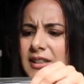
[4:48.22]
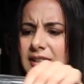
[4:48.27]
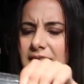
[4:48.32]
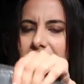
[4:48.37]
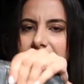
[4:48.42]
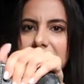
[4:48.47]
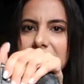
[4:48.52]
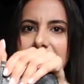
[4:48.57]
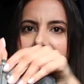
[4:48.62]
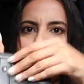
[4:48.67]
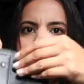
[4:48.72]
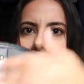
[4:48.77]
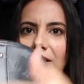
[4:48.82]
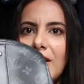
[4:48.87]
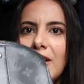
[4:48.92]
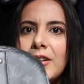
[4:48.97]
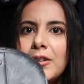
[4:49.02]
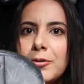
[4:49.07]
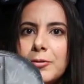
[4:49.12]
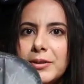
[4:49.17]
Like, this is
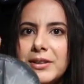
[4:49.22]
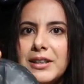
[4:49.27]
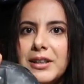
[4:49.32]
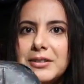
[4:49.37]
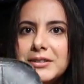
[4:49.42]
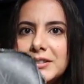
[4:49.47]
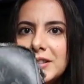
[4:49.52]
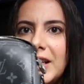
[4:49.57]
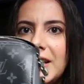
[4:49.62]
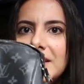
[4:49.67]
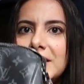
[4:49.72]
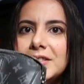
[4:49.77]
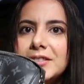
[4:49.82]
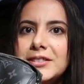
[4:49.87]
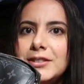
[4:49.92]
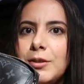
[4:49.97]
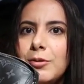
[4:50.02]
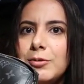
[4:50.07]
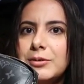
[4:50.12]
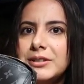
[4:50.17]
awkward. I was kind of
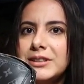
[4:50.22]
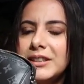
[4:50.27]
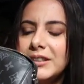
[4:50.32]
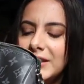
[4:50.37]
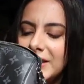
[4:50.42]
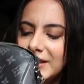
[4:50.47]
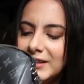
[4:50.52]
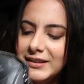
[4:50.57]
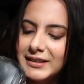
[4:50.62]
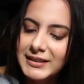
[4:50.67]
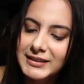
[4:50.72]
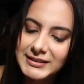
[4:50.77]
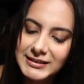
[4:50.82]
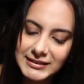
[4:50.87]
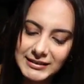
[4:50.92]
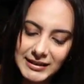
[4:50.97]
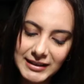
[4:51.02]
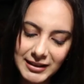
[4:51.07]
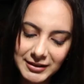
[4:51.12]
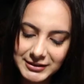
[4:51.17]
just holding it like this,
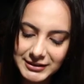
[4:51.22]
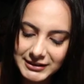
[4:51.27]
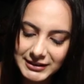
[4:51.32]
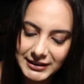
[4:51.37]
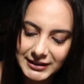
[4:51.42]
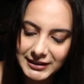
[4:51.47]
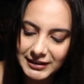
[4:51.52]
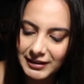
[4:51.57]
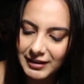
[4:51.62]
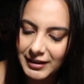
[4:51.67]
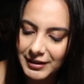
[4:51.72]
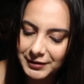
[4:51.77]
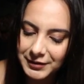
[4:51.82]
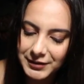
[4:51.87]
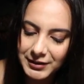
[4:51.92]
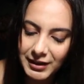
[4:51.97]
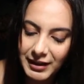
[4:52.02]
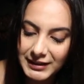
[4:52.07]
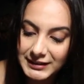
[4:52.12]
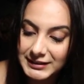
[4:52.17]
and then I was like, oh, I
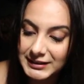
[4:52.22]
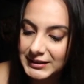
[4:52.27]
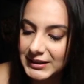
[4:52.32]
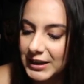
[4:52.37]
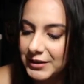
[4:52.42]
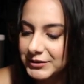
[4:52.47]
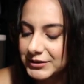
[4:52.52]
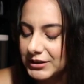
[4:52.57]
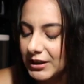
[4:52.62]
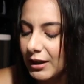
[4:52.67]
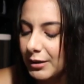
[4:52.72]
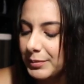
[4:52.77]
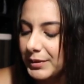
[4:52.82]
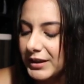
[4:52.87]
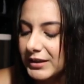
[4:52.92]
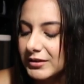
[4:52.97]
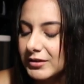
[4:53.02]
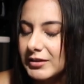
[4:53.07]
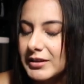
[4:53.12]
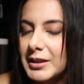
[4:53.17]
forgot it didn't have a top
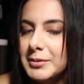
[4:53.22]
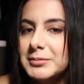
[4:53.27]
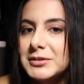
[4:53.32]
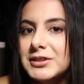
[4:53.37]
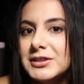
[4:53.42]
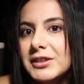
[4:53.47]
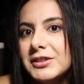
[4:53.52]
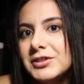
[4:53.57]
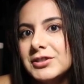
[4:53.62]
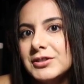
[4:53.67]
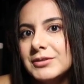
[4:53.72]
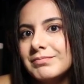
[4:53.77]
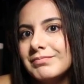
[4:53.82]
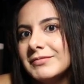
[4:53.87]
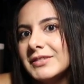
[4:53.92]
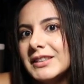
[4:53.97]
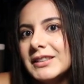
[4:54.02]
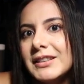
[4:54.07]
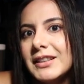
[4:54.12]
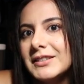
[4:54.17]
handle, and I'm such
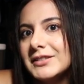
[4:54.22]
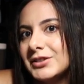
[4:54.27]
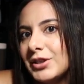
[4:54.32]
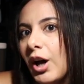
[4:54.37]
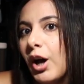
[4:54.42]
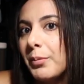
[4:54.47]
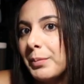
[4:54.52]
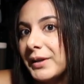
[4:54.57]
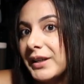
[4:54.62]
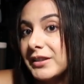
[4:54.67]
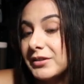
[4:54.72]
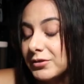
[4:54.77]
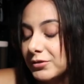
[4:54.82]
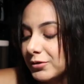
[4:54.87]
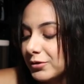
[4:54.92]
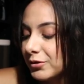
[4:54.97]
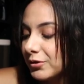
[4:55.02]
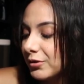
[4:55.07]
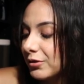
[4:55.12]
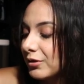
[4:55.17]
like a top handle
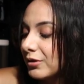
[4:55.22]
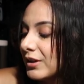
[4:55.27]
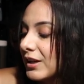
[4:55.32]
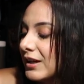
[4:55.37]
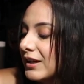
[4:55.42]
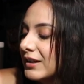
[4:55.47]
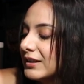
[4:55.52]
girl.